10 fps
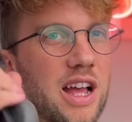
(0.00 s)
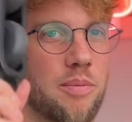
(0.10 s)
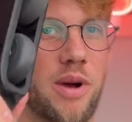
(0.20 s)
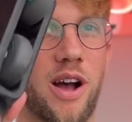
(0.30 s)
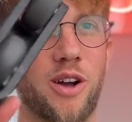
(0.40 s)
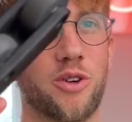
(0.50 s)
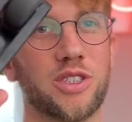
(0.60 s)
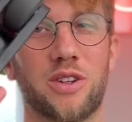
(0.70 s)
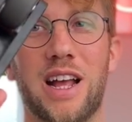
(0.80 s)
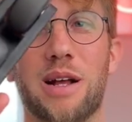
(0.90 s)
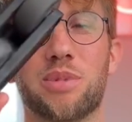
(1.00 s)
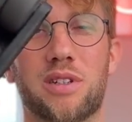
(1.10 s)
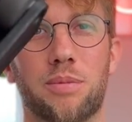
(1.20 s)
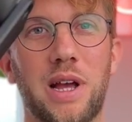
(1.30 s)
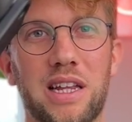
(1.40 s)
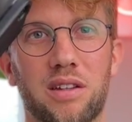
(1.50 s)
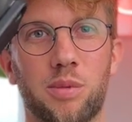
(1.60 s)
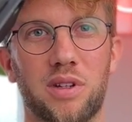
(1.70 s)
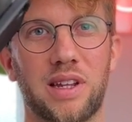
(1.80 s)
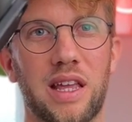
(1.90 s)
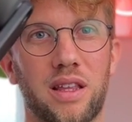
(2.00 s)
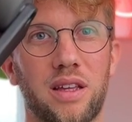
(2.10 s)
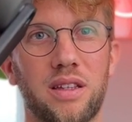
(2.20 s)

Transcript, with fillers: But also an absolute pain to put together.